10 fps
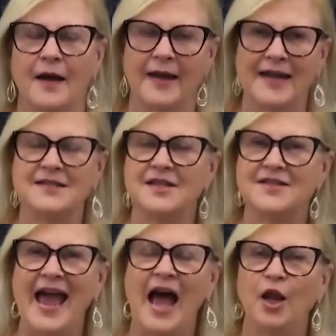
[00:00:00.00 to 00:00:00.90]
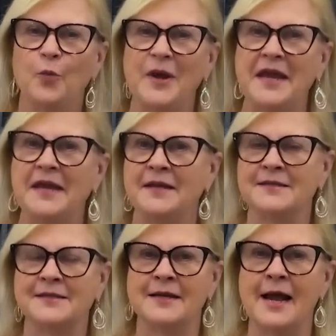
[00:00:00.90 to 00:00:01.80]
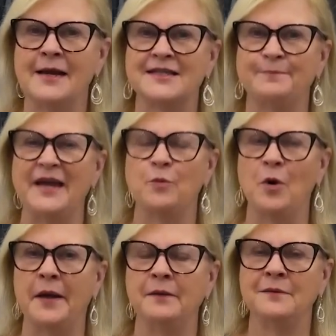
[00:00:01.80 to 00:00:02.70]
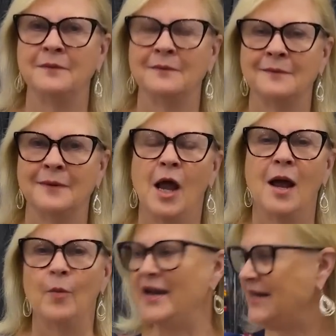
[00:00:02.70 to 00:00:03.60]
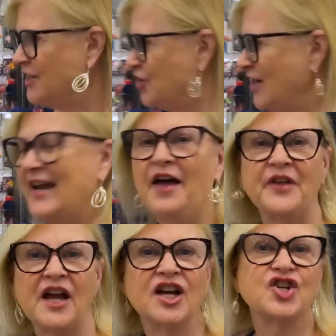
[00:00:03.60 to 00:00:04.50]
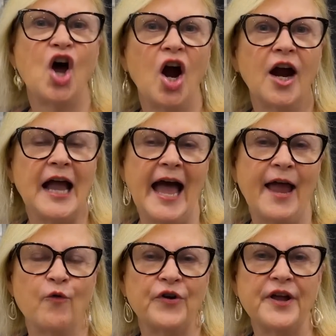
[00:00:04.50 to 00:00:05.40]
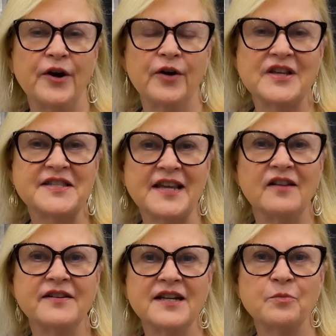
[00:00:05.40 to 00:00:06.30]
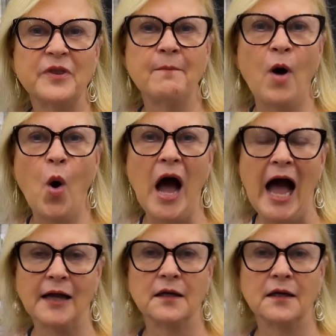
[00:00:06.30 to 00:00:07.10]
I guess it's Halloween is the next big one. We need to check out the guitar guy over here, the skeleton with the mohawk.